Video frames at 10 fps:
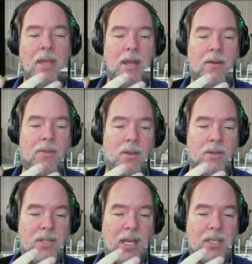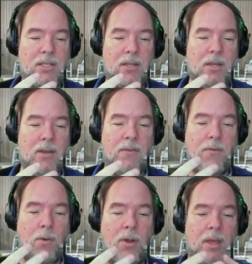And of those 6,
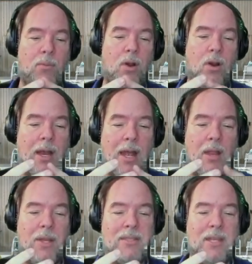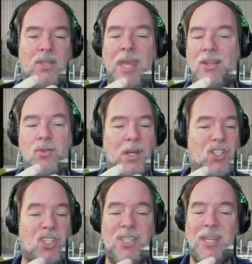4 of them were elements that trick
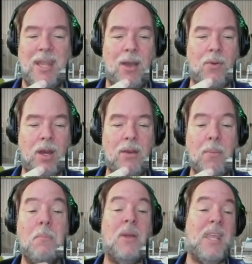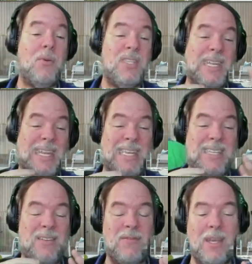just did not work, but that was an
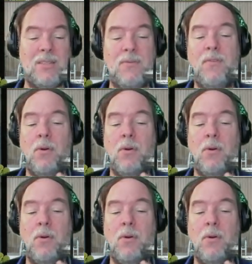easy fix.